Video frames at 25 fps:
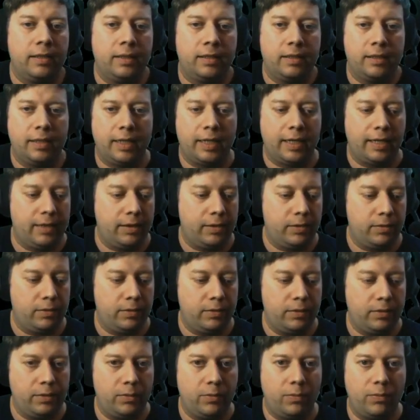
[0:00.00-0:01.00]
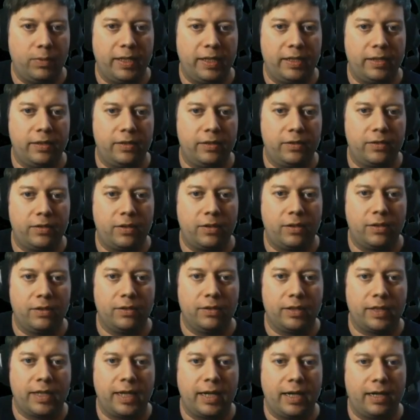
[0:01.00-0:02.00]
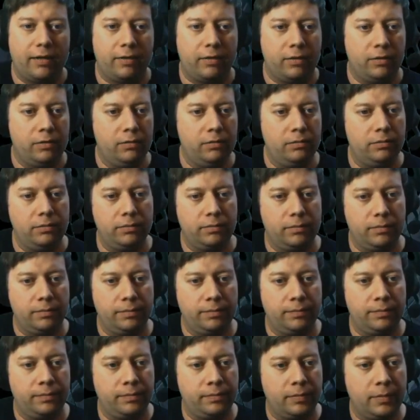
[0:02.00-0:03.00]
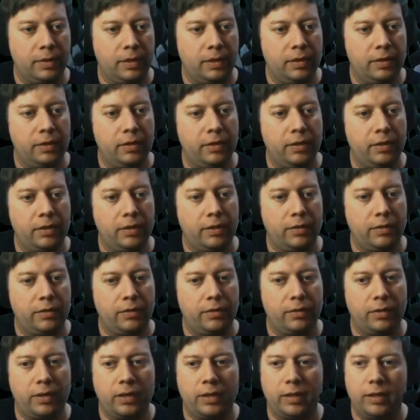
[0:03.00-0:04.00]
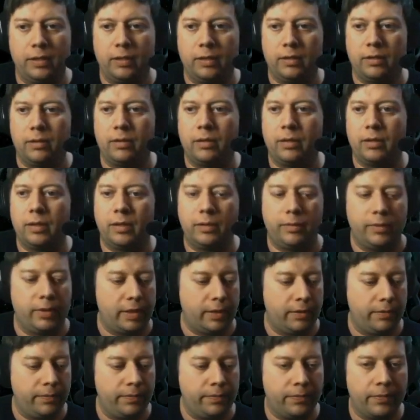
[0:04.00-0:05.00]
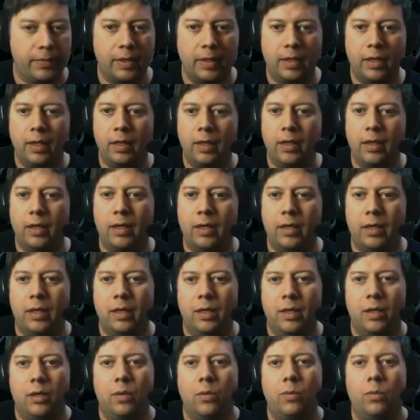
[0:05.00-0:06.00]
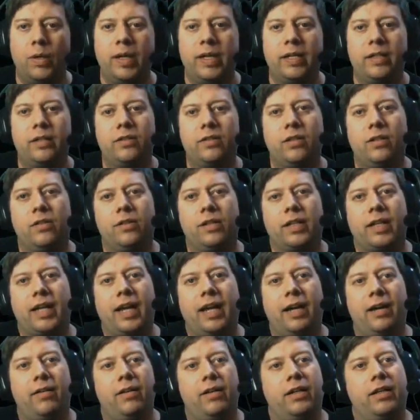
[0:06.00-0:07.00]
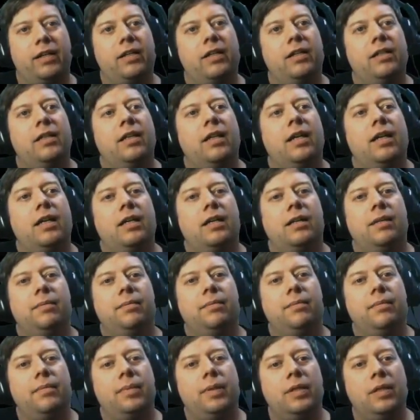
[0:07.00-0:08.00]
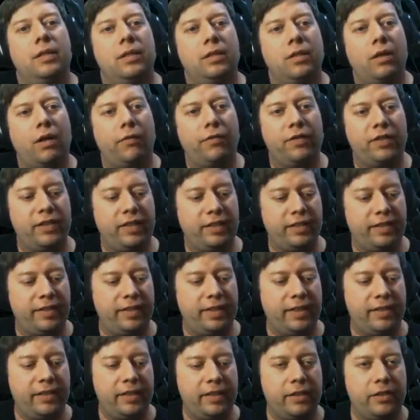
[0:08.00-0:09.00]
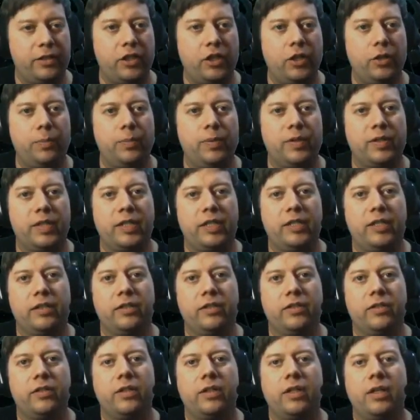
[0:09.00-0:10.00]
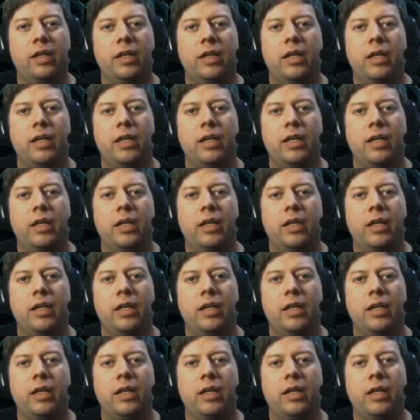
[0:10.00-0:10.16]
Now, the wings on the Carrack shows how. There we go. Wings on the Carrack obviously sit in 2 positions.